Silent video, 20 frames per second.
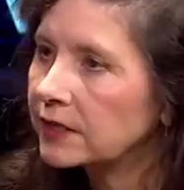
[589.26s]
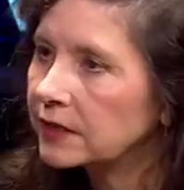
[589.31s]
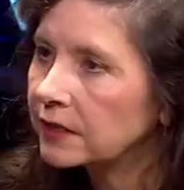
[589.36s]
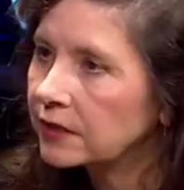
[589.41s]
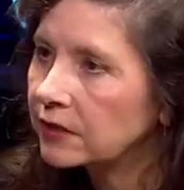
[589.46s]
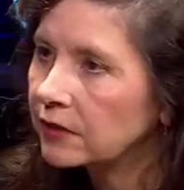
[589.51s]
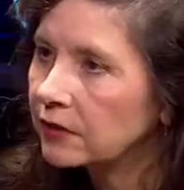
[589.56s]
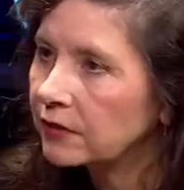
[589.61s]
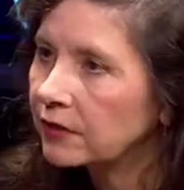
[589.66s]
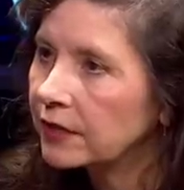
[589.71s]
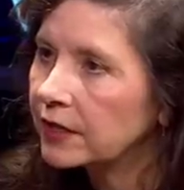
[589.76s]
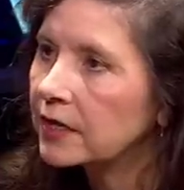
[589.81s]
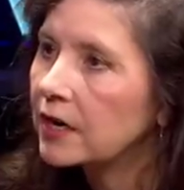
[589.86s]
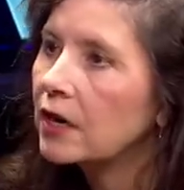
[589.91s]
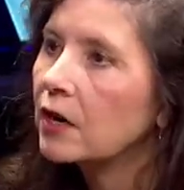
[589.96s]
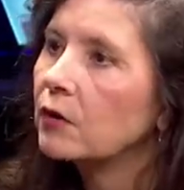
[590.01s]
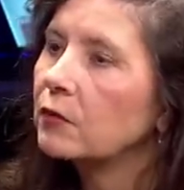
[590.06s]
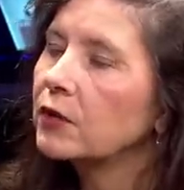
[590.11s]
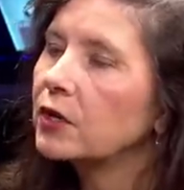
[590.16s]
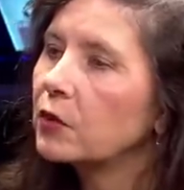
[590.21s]
Security
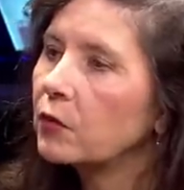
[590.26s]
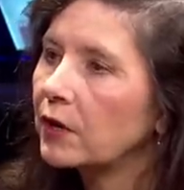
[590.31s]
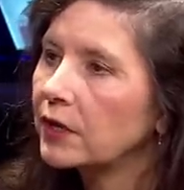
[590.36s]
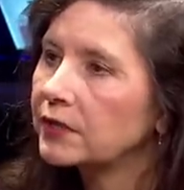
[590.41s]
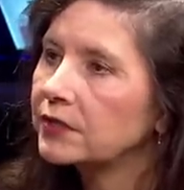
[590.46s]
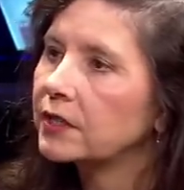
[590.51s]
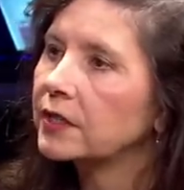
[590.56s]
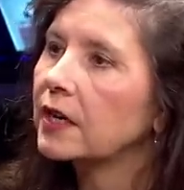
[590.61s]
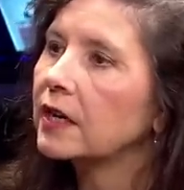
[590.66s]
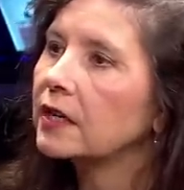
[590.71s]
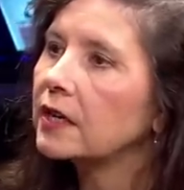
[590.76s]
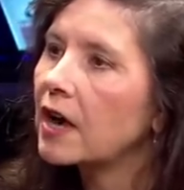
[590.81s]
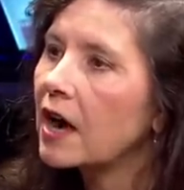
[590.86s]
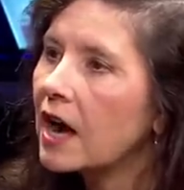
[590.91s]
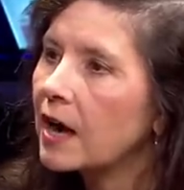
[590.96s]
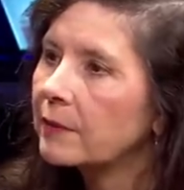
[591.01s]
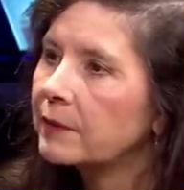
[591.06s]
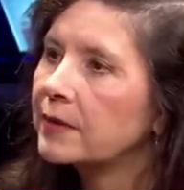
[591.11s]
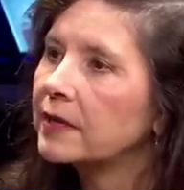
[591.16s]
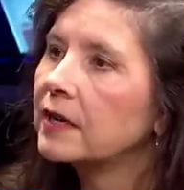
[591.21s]
requesting a
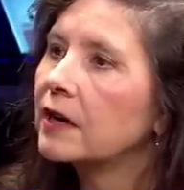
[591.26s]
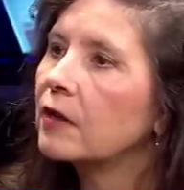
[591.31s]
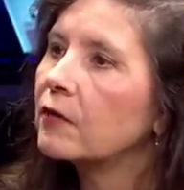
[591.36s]
copy